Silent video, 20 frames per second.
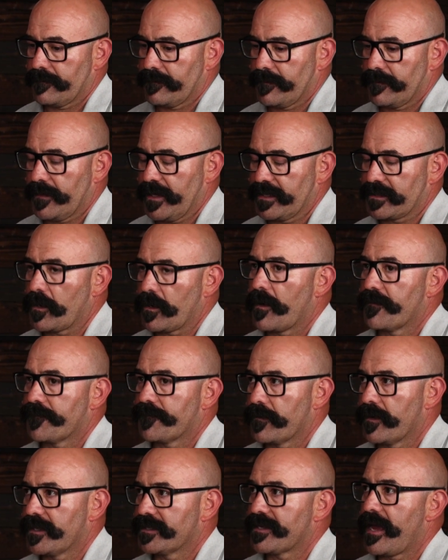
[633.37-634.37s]
It's hard
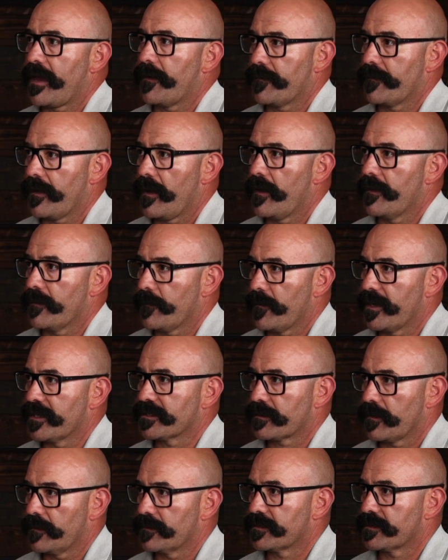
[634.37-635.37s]
for us out on the
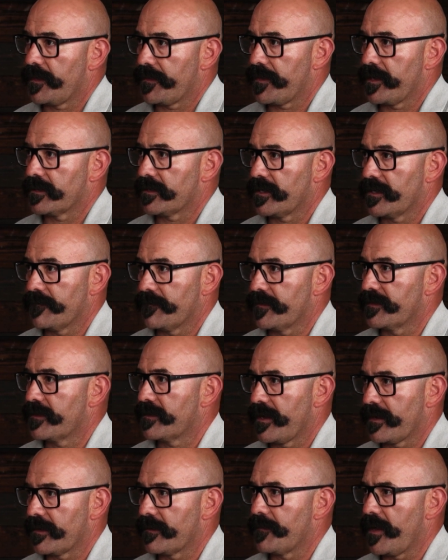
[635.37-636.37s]
West Coast, I think, to even
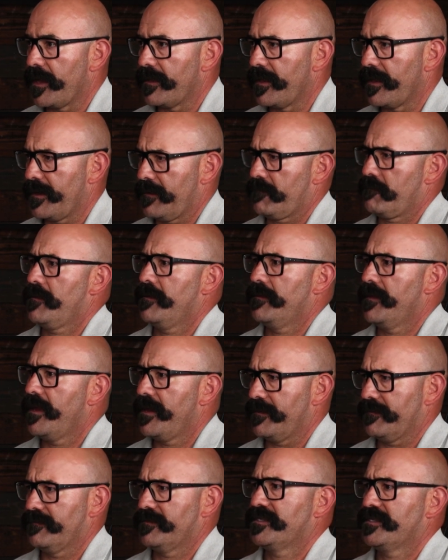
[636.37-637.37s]
think about
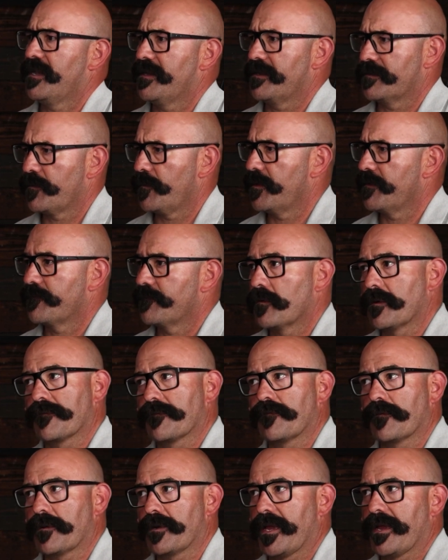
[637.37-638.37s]
it's not a 24 or
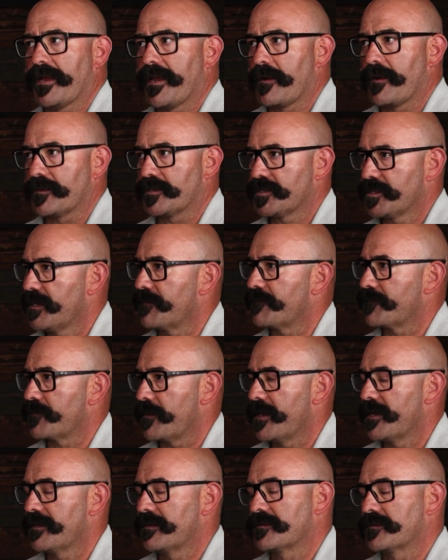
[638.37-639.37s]
48-hour shift,
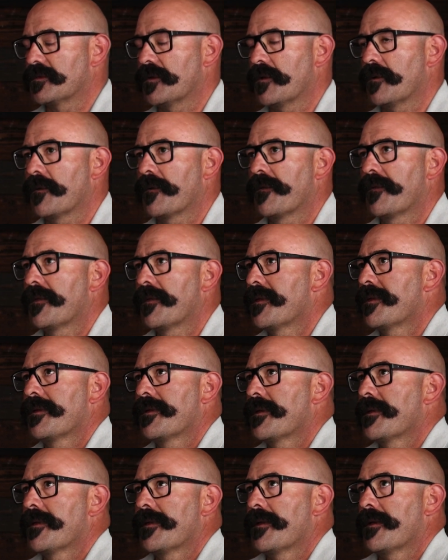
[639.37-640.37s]
right? So
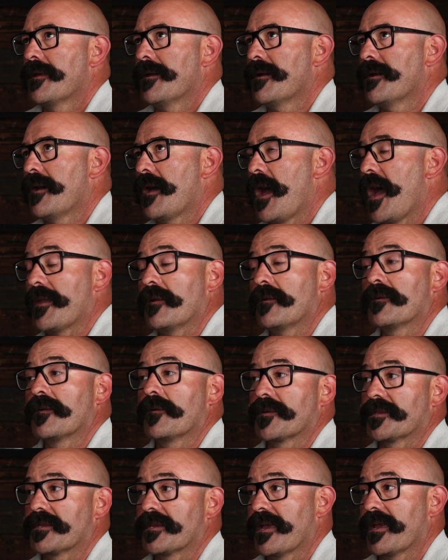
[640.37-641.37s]
I don't know
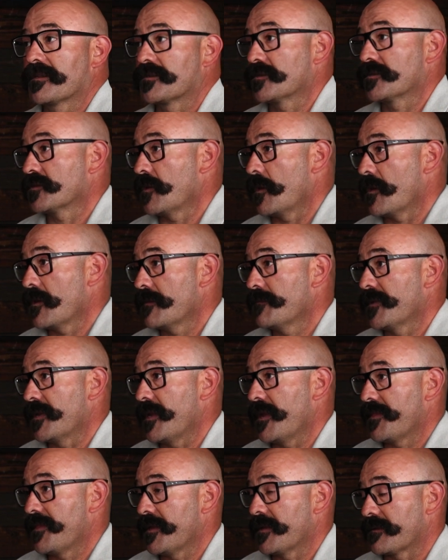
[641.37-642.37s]
what the answers are, but
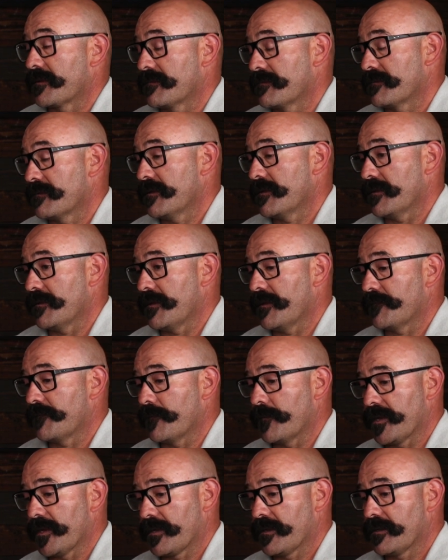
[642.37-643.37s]
I think if
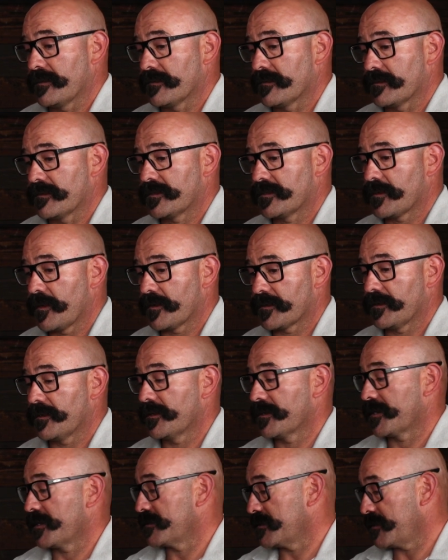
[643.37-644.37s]
we can start to
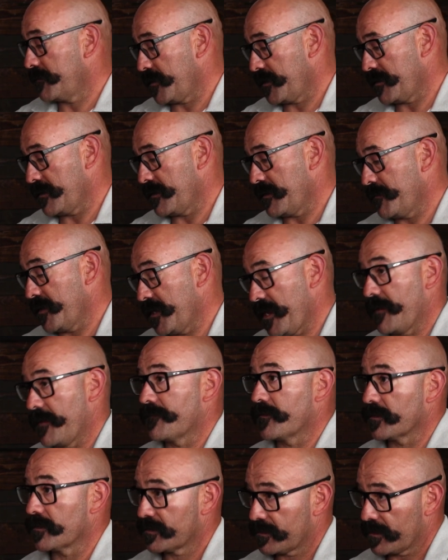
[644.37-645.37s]
look at some of the
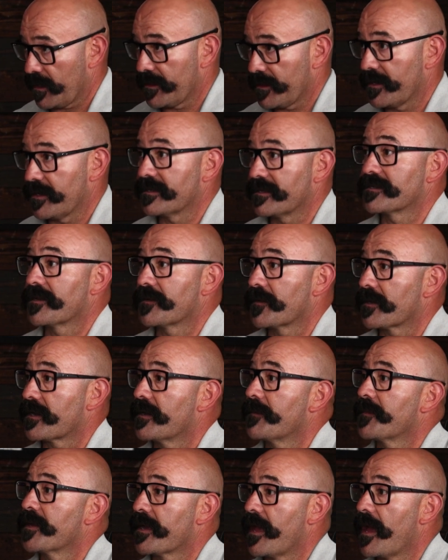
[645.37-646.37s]
behavioral studies that are
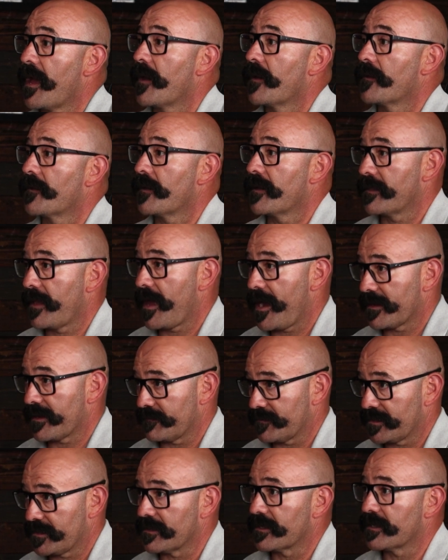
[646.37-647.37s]
coming out on lack
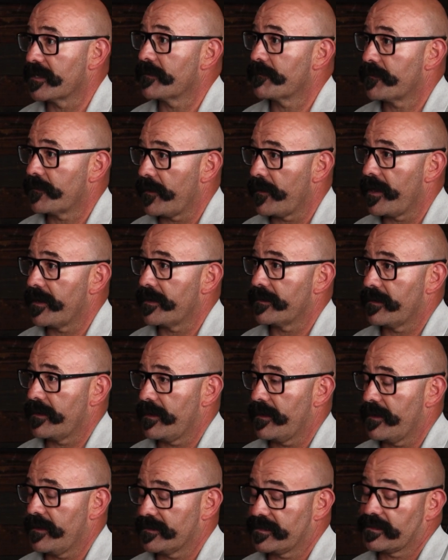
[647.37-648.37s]
of sleep, right,
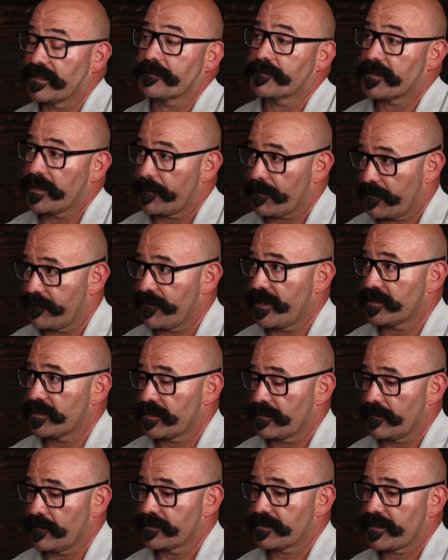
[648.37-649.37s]
sleep
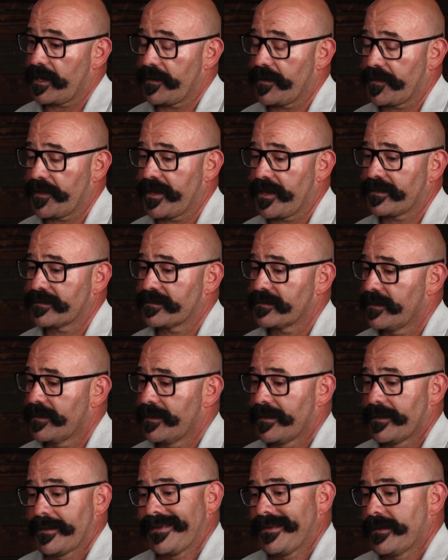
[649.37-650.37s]
deprivation, those kind of things.
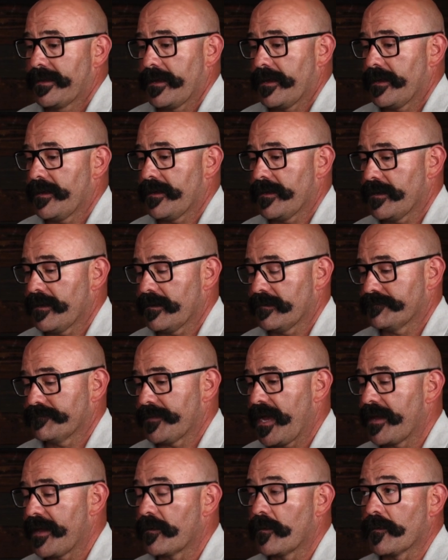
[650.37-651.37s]

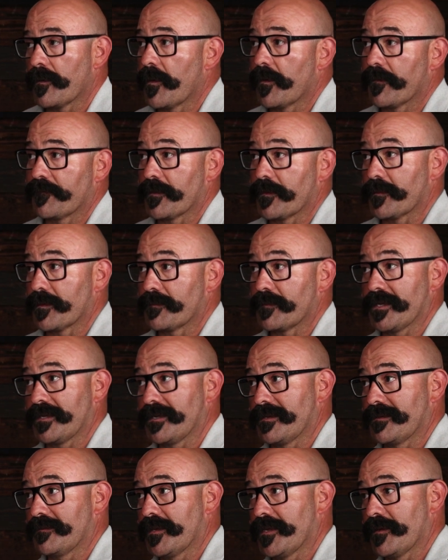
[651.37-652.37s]
I don't know if it
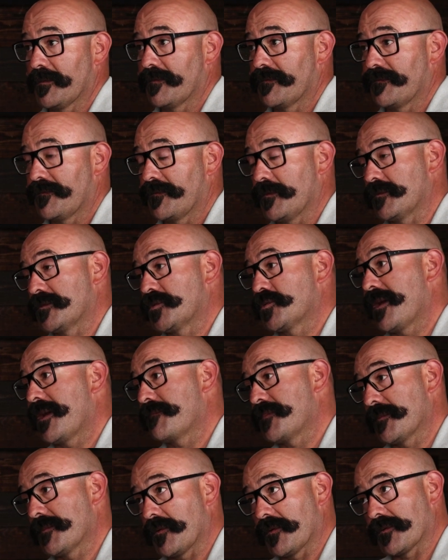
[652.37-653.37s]
would drive
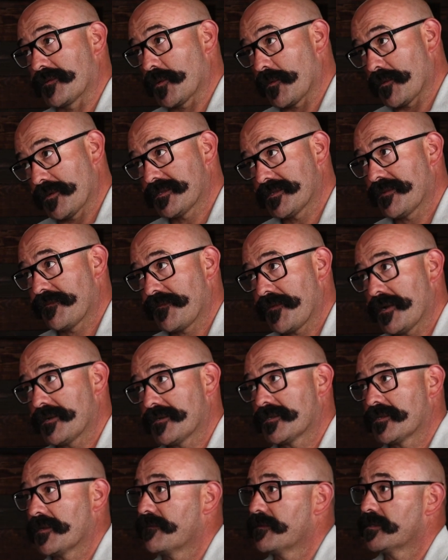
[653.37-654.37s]
people towards the fire
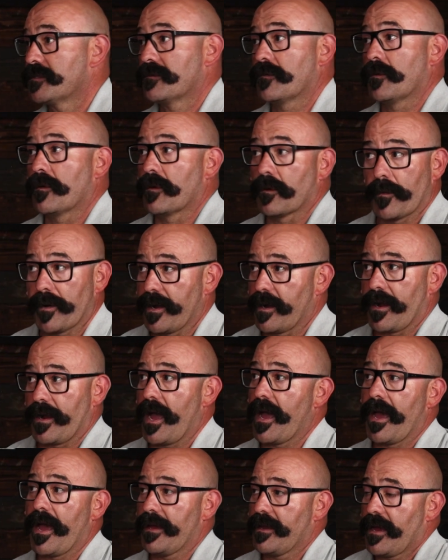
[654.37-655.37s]
service or away.
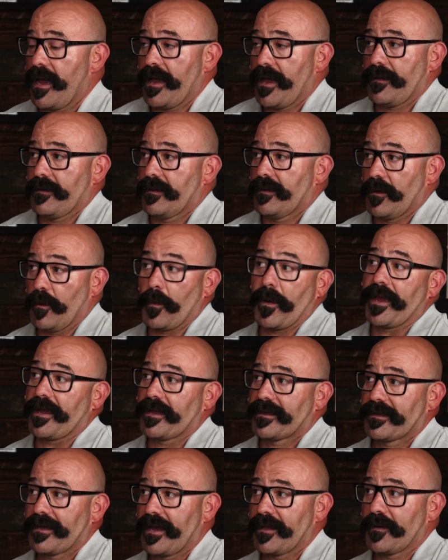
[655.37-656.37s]

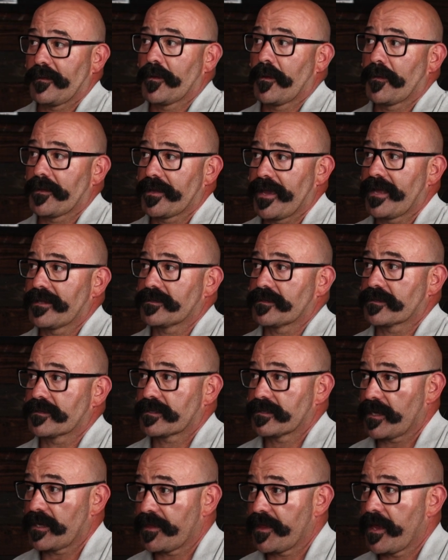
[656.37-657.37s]
I don't know the answers
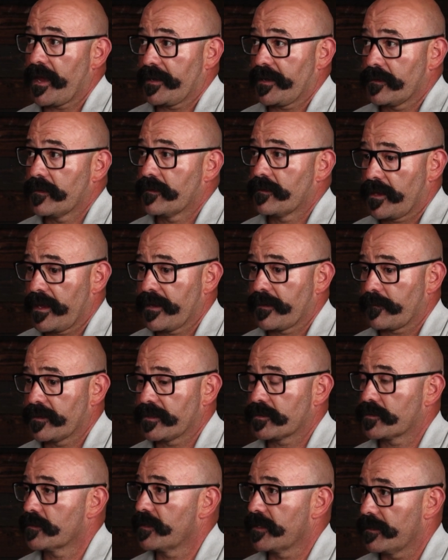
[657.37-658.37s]
because I do think we
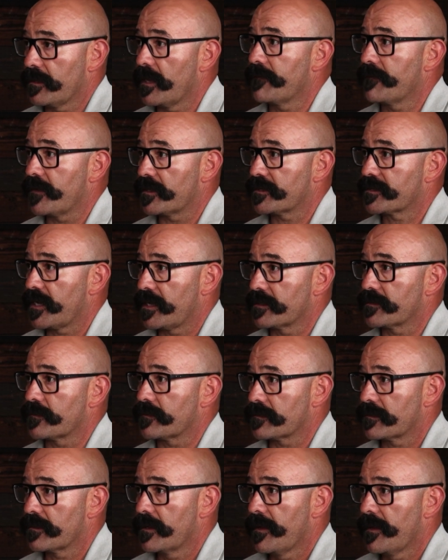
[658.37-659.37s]
truly love our
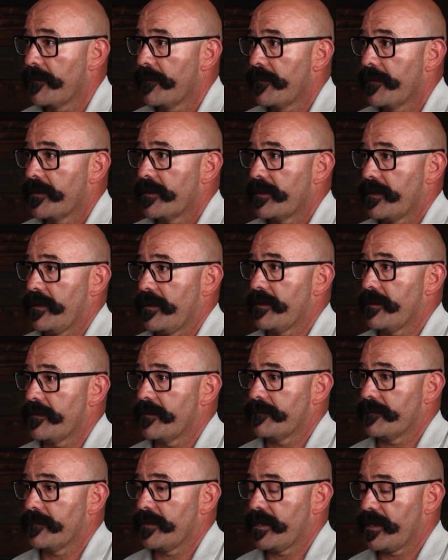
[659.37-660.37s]
schedules,
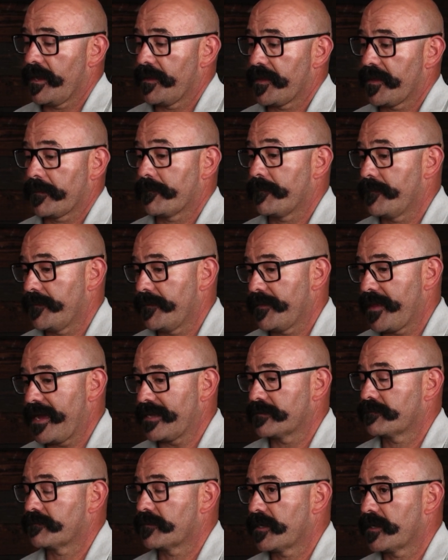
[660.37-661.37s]
and I think
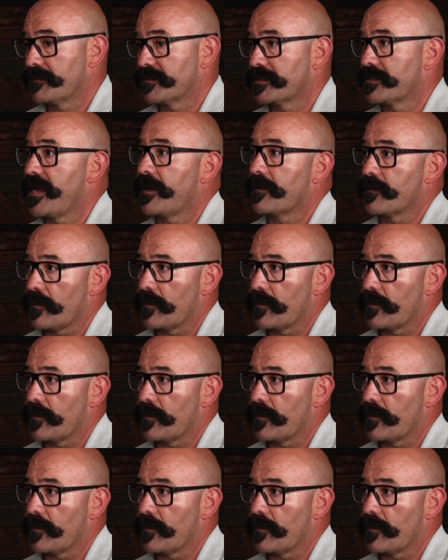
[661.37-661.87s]
that comes down to